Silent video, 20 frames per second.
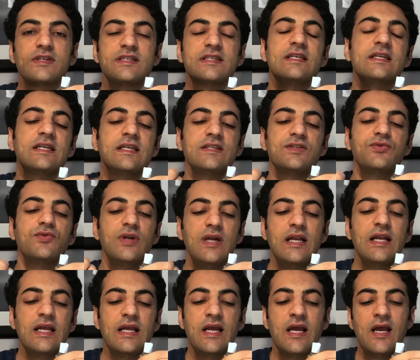skin is
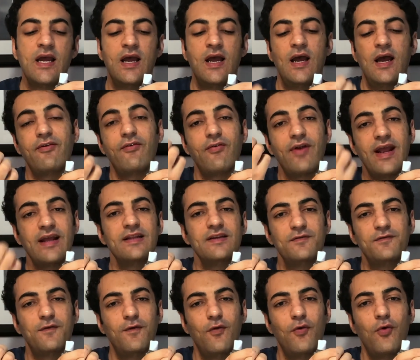really ready
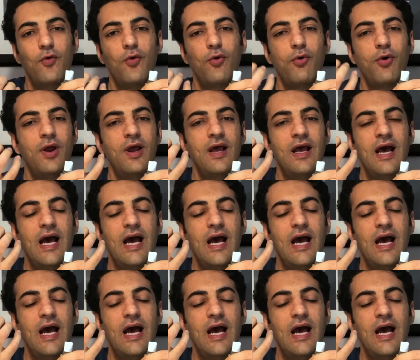for